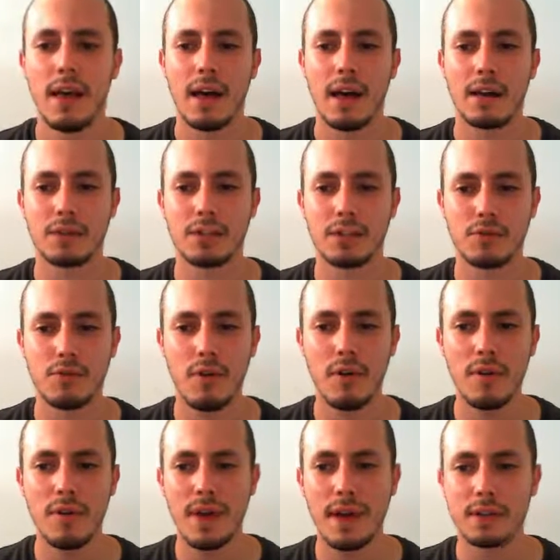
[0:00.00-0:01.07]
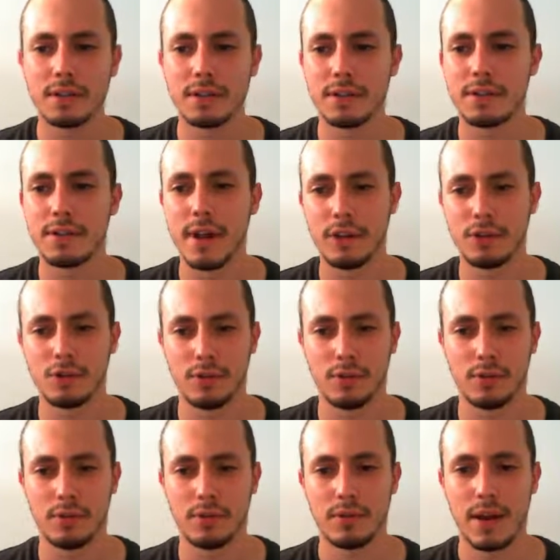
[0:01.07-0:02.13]
as strong as it is
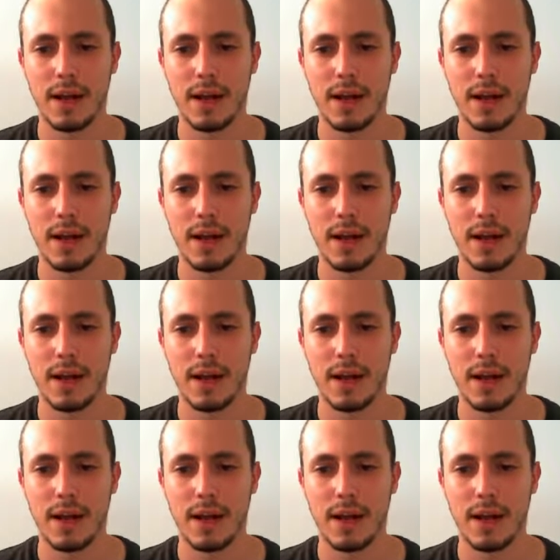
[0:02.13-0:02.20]
natural,